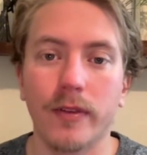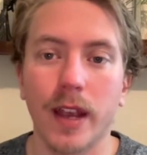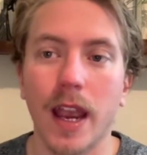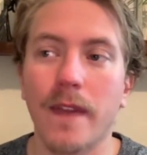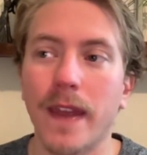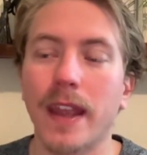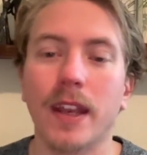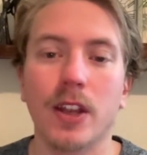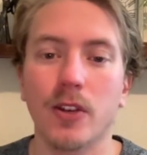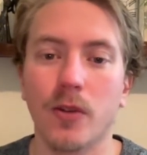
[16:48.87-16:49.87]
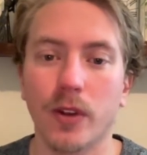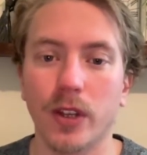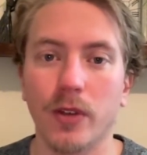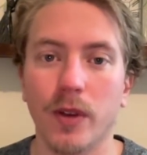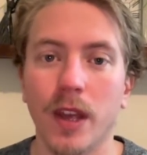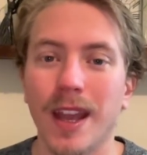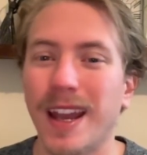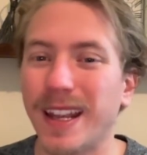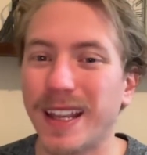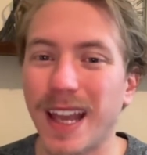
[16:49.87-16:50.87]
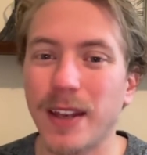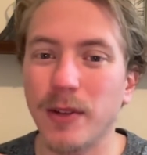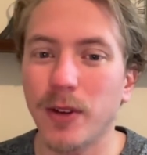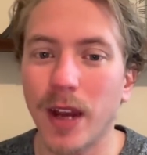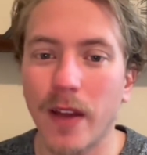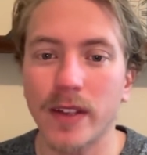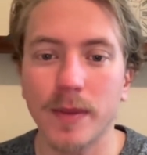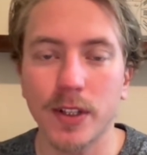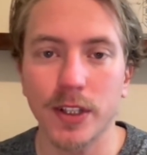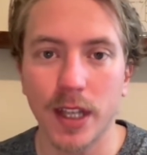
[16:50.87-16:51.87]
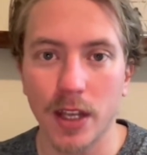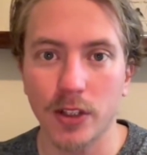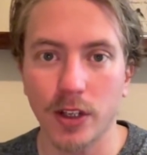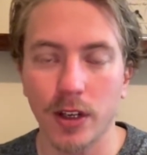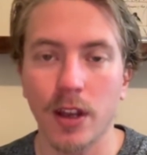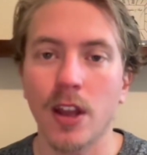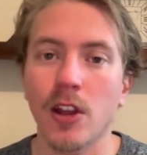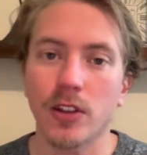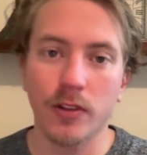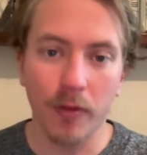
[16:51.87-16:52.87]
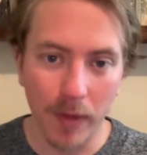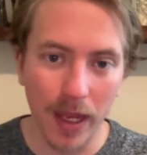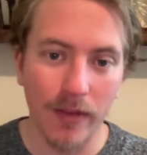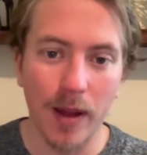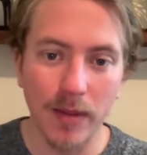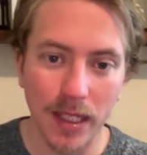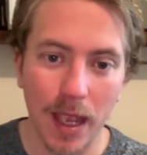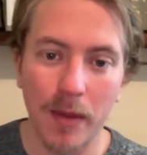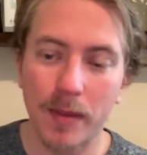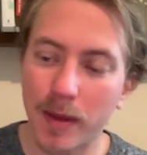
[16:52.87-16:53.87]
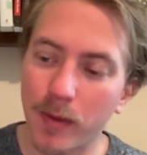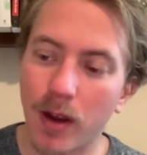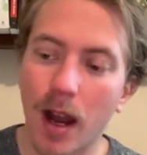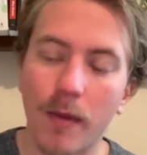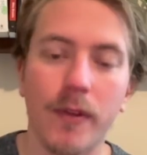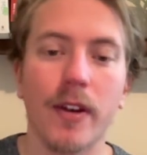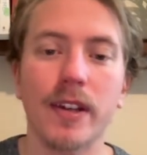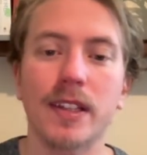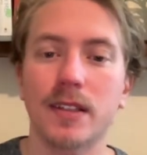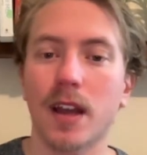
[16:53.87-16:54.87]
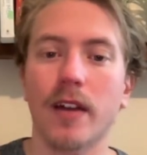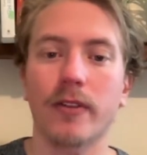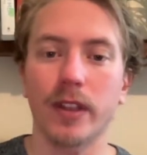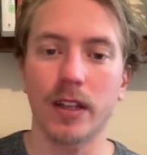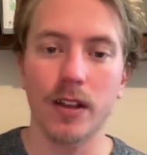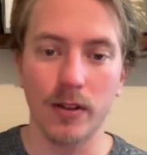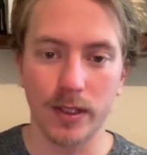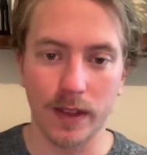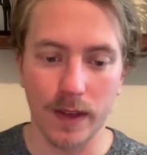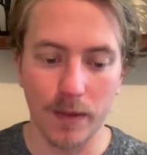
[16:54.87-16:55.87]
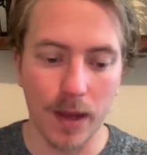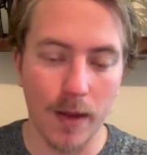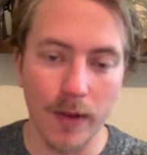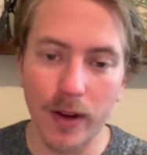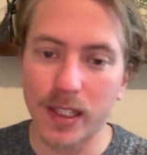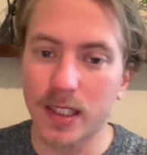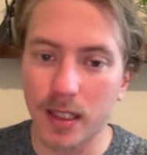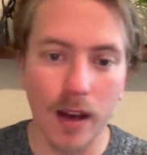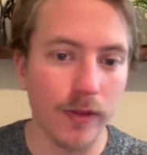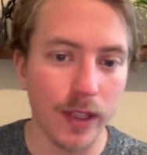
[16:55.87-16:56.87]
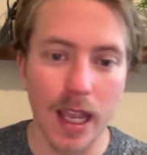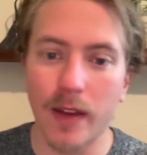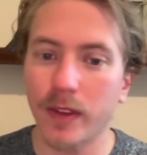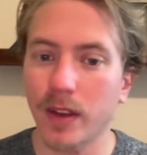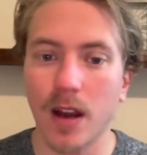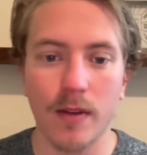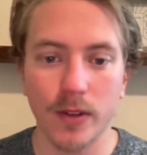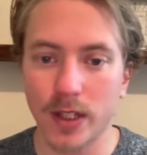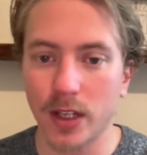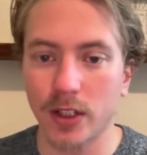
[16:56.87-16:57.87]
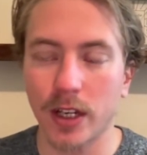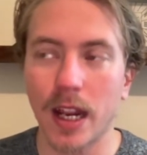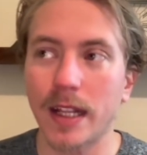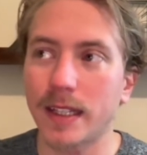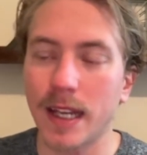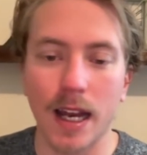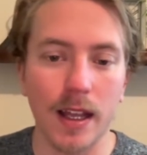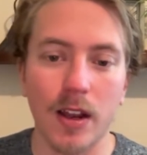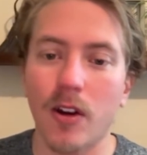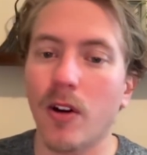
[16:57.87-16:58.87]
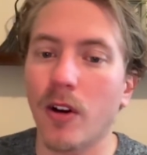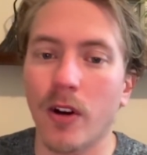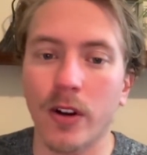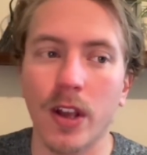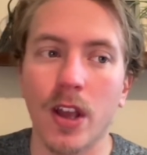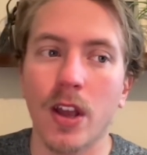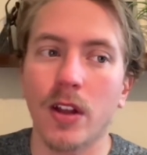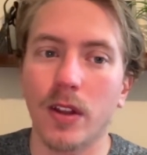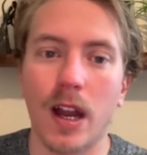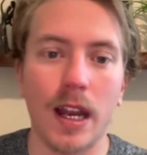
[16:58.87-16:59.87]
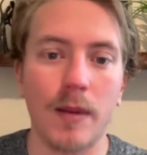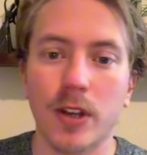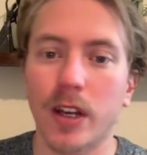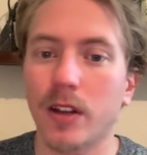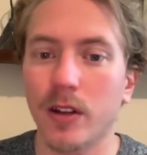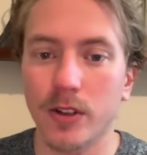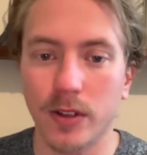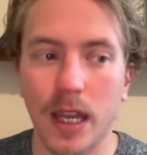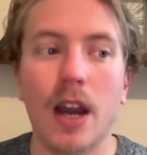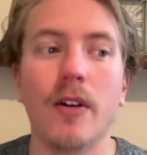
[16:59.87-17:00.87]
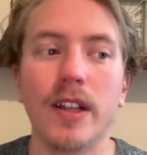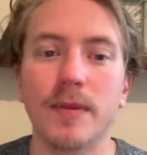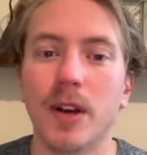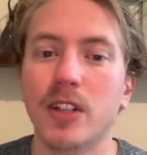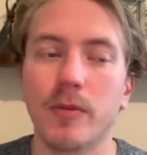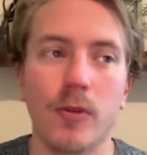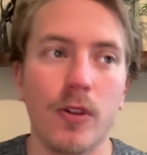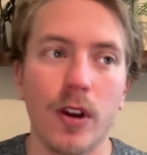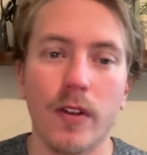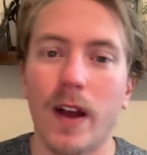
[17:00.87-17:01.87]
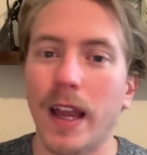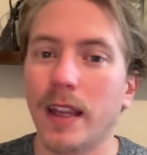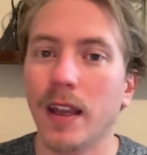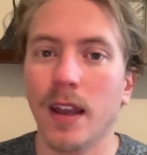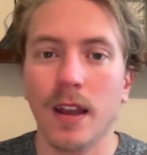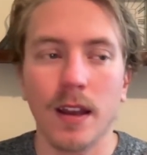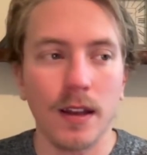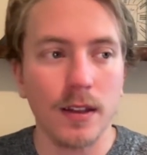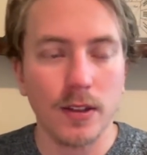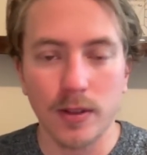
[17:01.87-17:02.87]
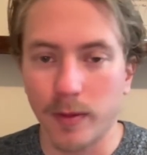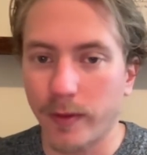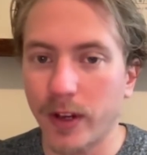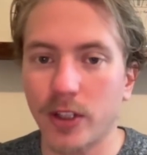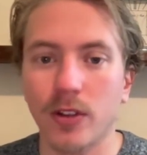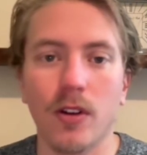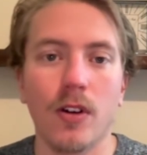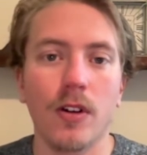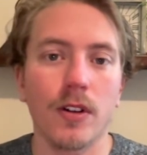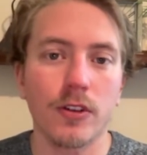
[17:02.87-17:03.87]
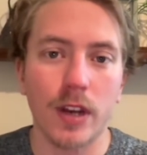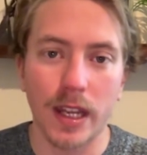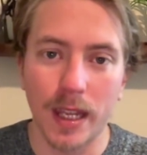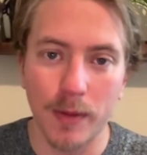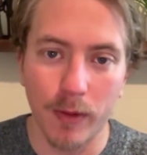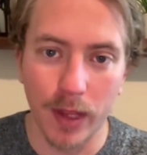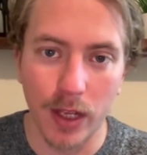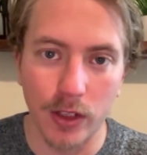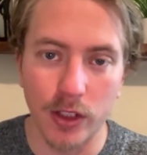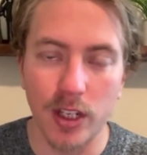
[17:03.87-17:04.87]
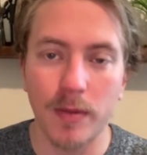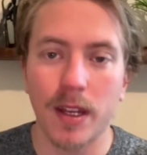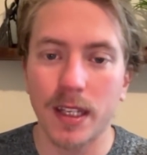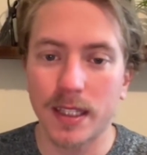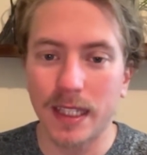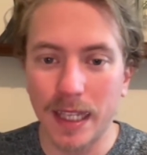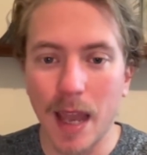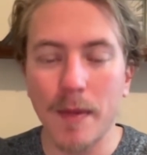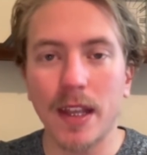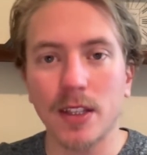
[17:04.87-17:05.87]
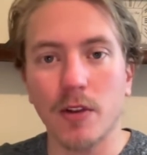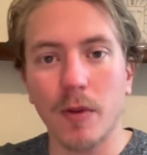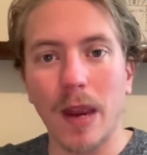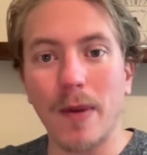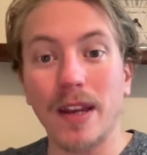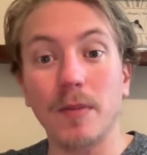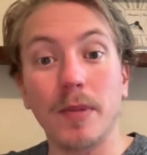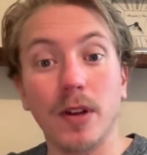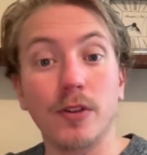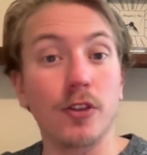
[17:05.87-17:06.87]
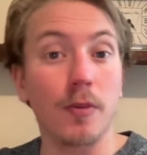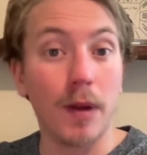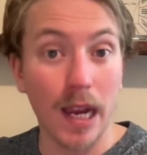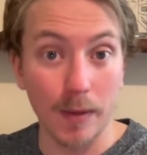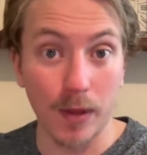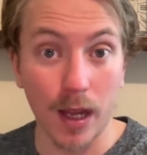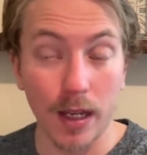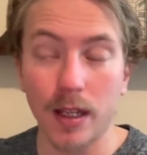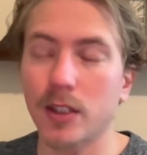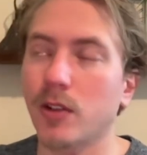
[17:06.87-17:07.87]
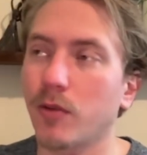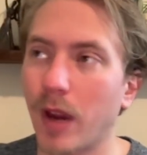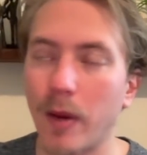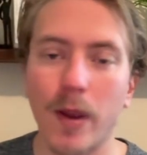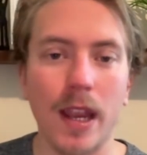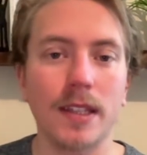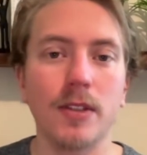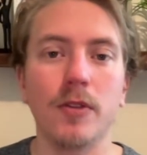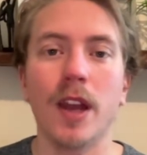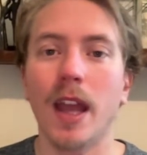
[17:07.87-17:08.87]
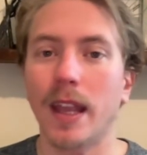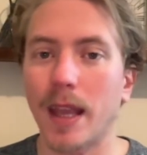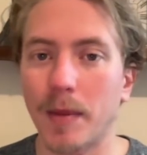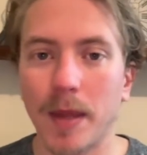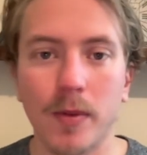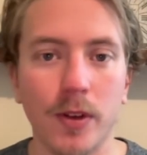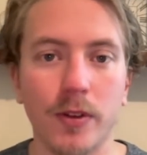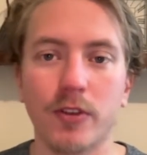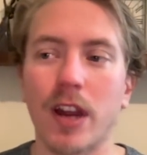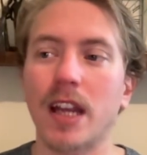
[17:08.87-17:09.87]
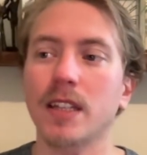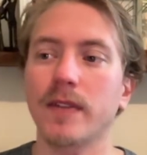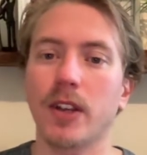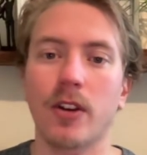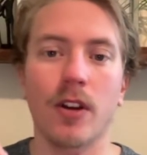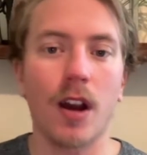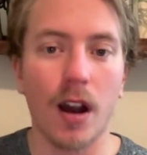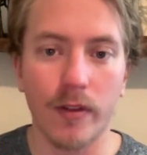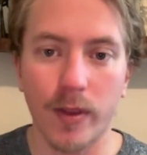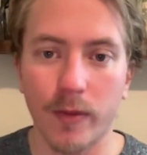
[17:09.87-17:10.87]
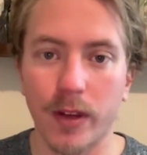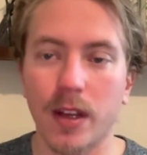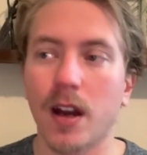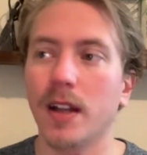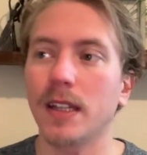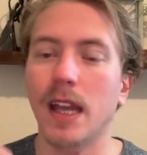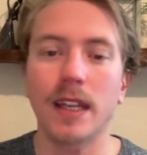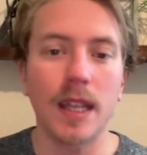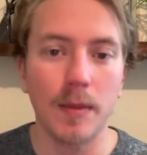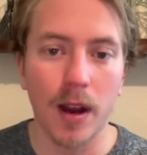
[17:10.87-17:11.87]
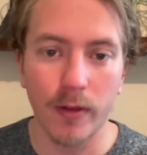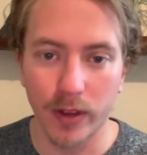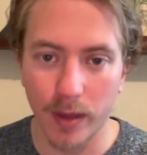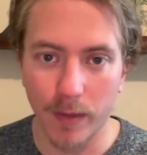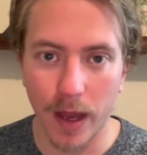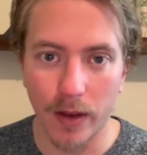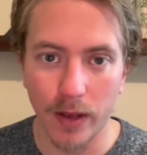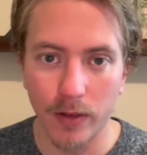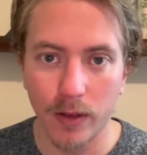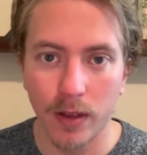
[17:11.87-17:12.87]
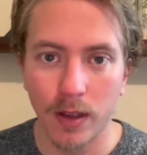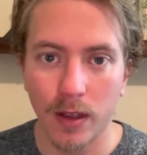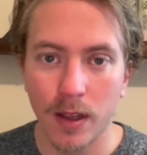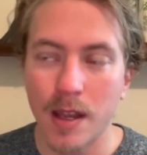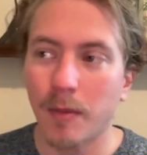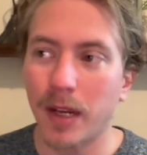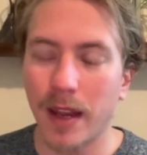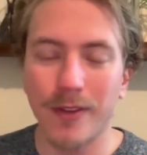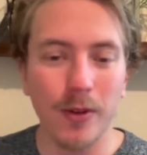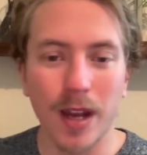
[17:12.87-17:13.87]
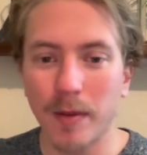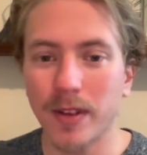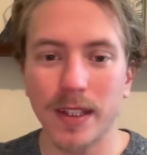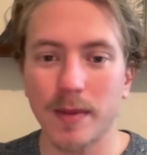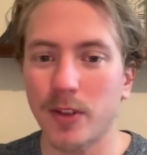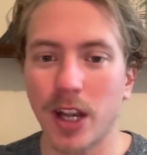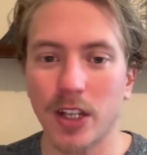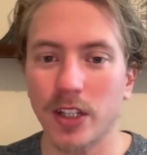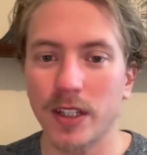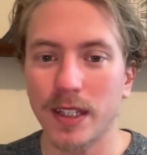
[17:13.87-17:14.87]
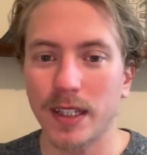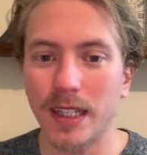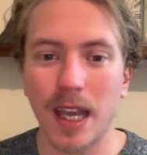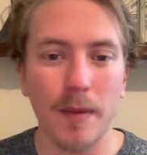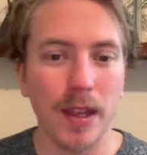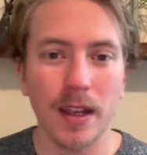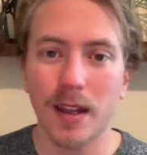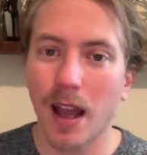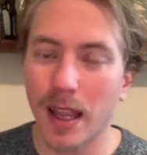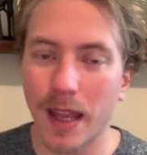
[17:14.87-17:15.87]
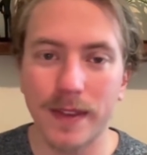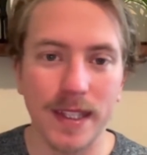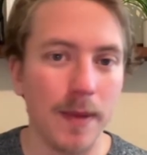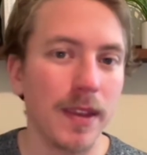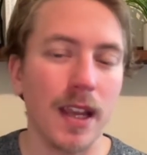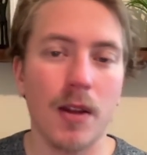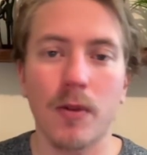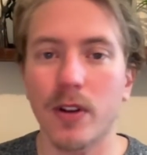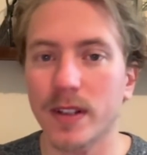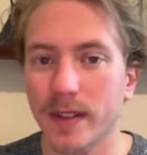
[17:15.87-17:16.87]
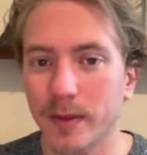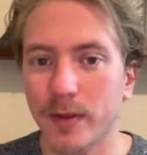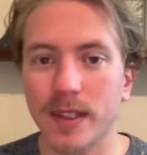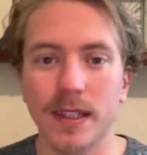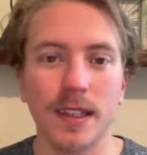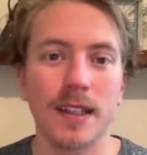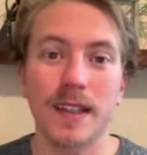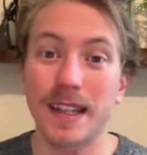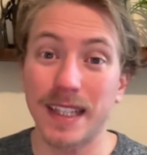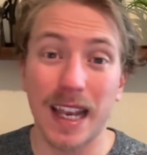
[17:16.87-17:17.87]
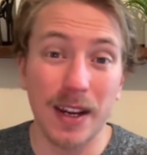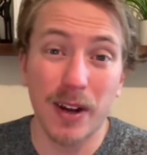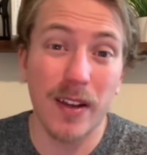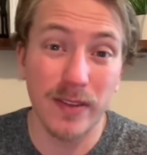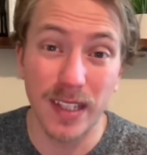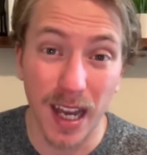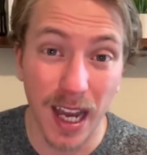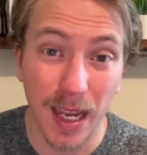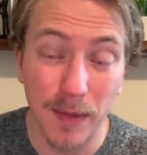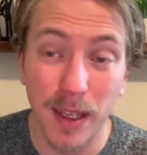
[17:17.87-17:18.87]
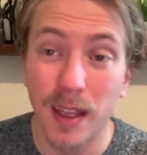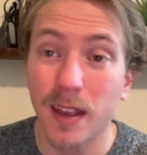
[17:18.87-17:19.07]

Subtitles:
and they can ignore you. And again, you don't have as much attention. So for me, if I'm DMing people, I'm very softly closing them. I'm very softly having the conversation. It's not a hard line, I'm to close you now. It's much more like superficial, trying to keep a relationship. Because DMing is a great way to build your pipeline. It's a great way to get people in your stratosphere, offer them free content, keep offering them value. But if you come to these objections in DMing, again, same thing kind of works. Someone's resistant. They say, I don't have time.